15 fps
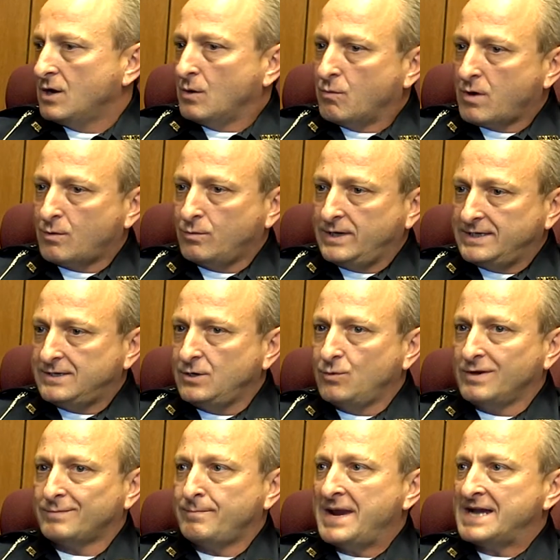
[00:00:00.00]
What we do
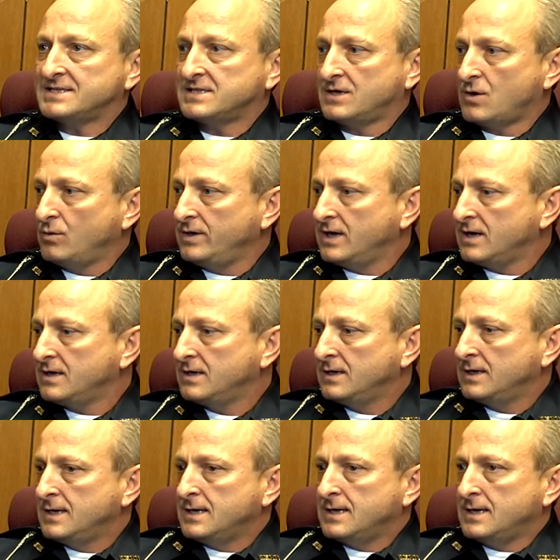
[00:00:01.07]
with Macedonia
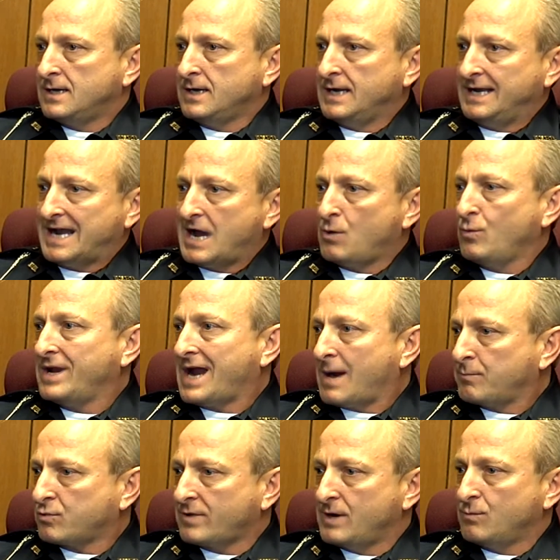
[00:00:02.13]
and how we
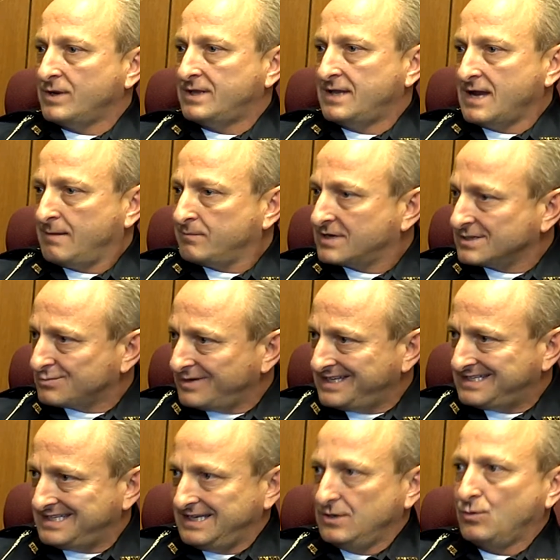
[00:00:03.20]
operate with them, because we
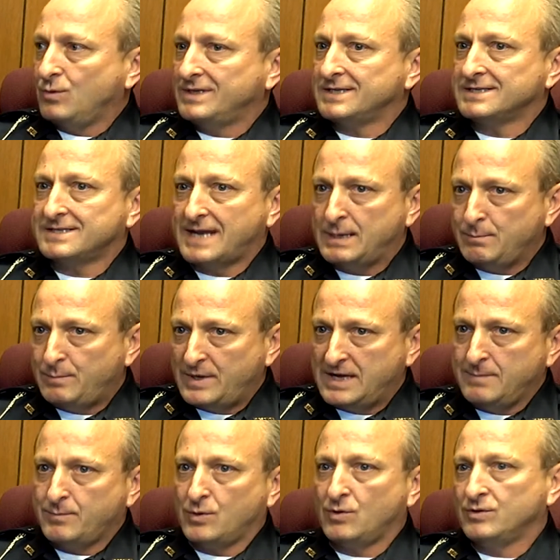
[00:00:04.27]
deal with the same
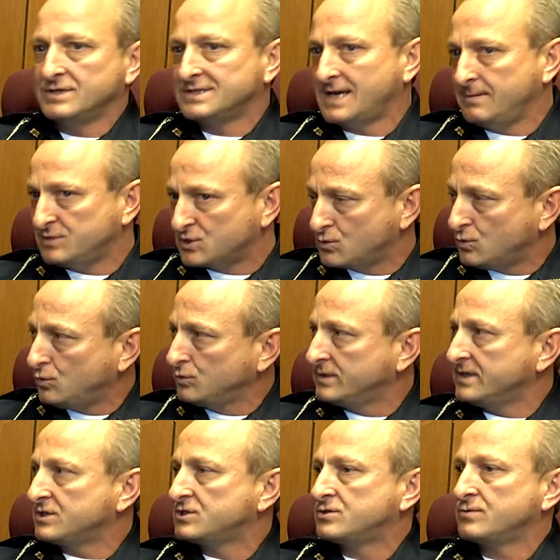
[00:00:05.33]
people, the same school
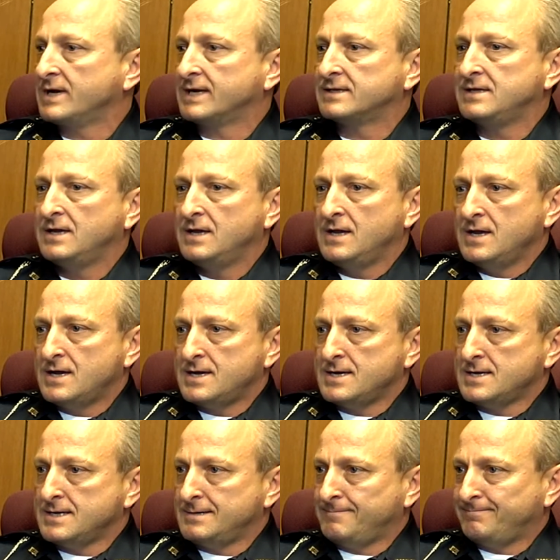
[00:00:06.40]
district,
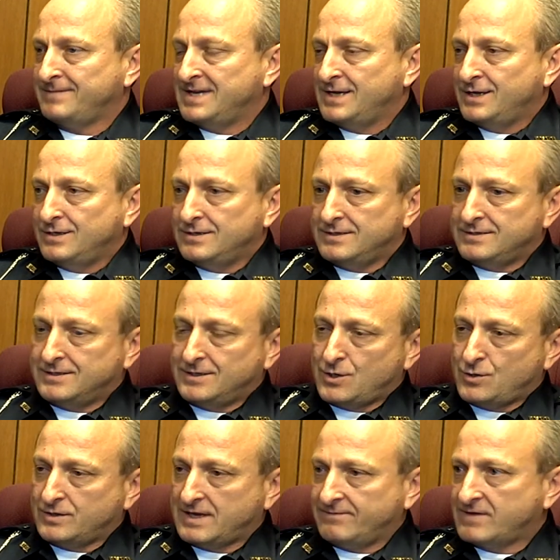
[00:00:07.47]
you
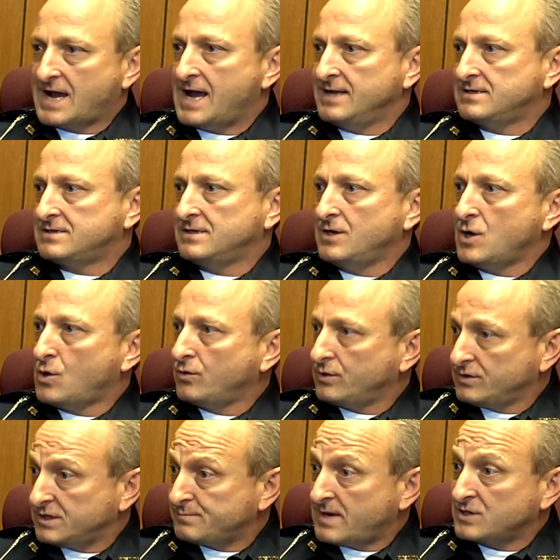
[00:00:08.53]
know, they've gotten to know, their
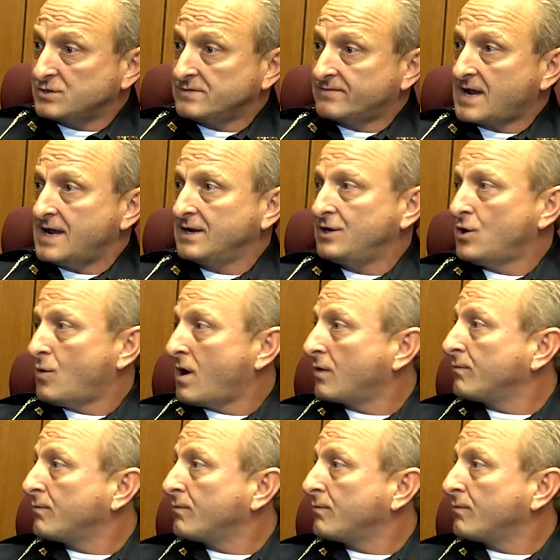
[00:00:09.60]
dispatchers have gotten to know our